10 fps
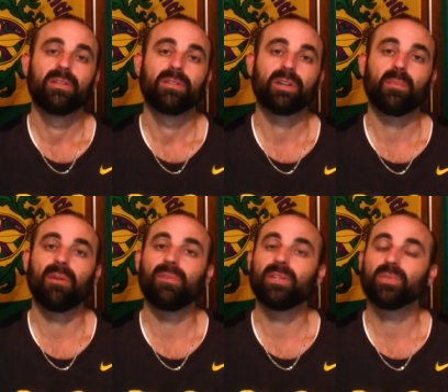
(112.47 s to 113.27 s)
Some
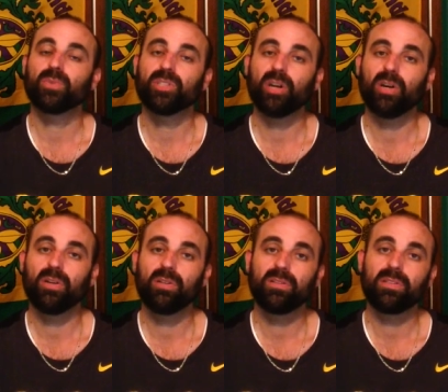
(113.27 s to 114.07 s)
of it is
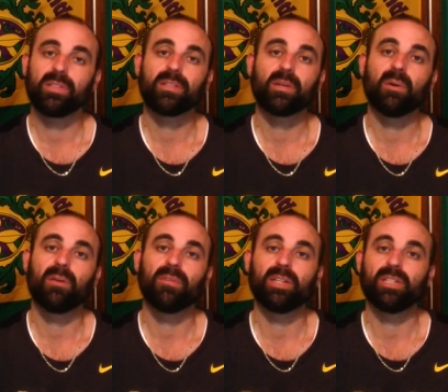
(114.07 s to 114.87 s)
returns, and some
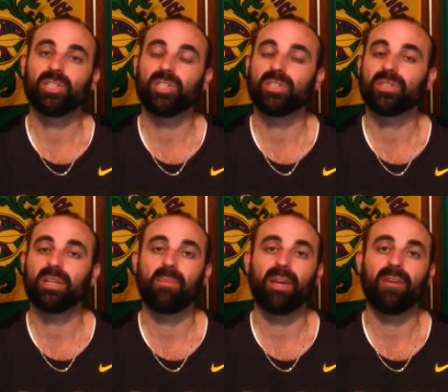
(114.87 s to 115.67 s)
of it is just
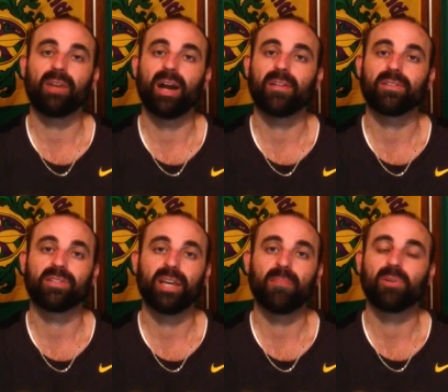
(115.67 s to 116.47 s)
it may have got
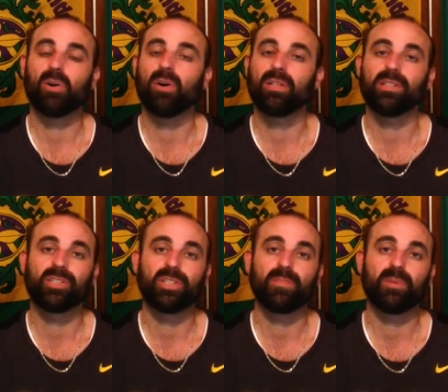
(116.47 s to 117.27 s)
stepped on in the
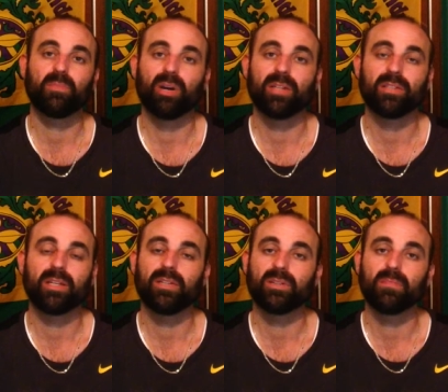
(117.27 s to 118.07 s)
shipping
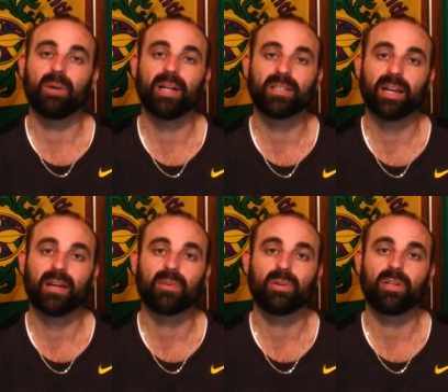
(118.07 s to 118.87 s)
process or the box
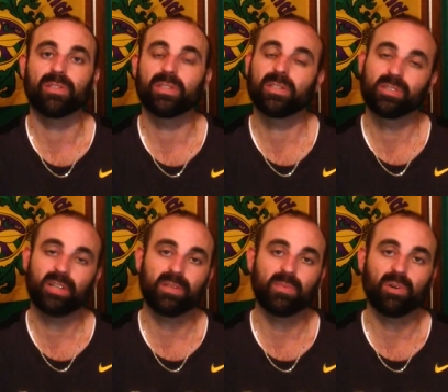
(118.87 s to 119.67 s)
got crushed, and there's
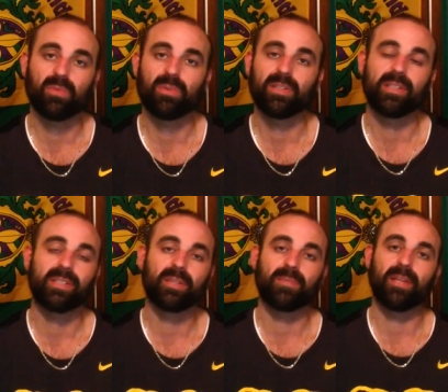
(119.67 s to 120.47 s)
nothing wrong with it
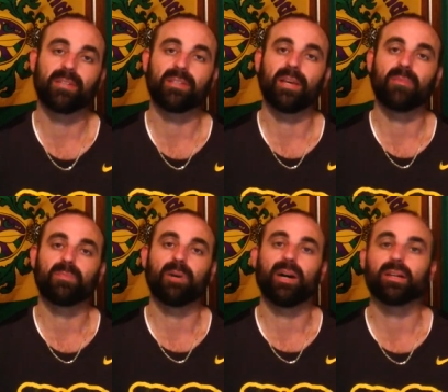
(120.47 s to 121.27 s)
except it has a
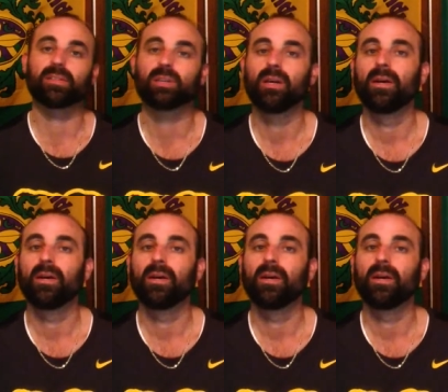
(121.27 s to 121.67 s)
damaged box.